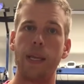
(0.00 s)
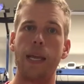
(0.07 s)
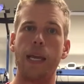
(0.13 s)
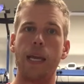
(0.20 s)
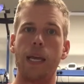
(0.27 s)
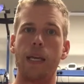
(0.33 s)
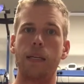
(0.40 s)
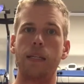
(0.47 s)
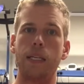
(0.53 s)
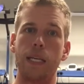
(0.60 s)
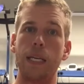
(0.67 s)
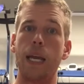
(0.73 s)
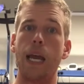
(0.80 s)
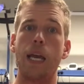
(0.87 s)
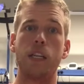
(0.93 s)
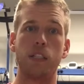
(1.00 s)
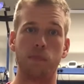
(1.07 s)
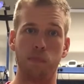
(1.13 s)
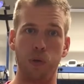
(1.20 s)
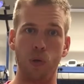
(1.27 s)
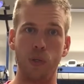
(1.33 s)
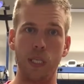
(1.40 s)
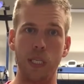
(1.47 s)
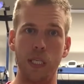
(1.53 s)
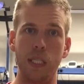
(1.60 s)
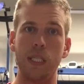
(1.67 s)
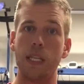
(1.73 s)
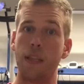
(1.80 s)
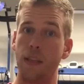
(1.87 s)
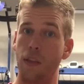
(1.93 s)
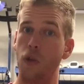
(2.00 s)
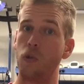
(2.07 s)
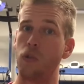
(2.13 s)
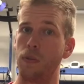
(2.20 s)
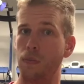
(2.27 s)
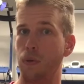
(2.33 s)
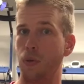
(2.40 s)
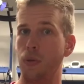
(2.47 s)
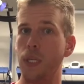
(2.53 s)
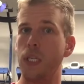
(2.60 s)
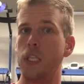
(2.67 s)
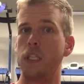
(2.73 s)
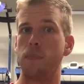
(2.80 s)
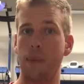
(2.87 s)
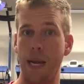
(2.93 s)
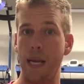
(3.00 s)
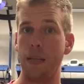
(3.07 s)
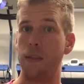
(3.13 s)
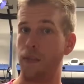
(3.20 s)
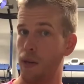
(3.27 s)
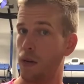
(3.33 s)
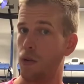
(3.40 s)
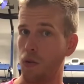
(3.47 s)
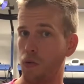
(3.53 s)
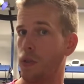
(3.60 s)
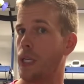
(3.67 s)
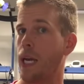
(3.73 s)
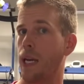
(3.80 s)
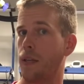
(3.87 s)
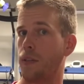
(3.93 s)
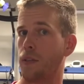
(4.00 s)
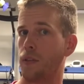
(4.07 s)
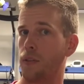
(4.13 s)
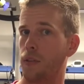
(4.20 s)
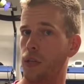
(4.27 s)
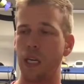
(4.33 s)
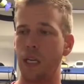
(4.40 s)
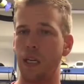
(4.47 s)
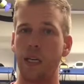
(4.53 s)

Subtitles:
and it has employees, and those employees pay their own taxes.